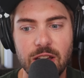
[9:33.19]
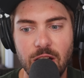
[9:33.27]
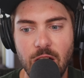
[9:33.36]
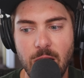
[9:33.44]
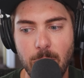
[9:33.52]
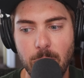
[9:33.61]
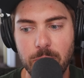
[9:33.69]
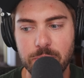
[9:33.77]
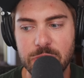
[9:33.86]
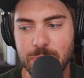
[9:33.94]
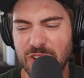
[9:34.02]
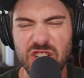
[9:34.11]

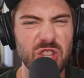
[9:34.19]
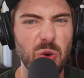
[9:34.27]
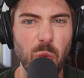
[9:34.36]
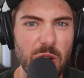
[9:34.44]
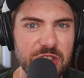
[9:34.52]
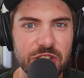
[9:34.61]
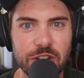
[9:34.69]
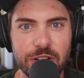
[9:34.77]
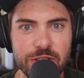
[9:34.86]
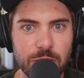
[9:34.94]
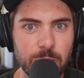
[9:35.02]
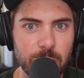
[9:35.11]
especially in the
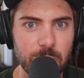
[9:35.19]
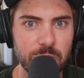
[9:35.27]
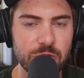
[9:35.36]
winter too,